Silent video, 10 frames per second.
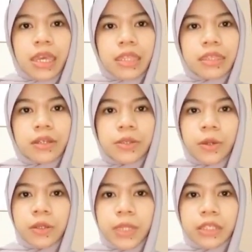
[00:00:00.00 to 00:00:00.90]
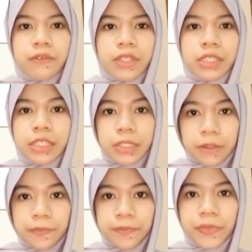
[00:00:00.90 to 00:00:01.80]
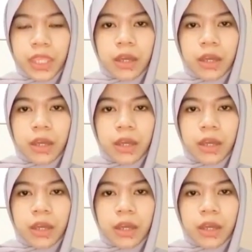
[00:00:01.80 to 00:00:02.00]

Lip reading: and the autonomic nervous system,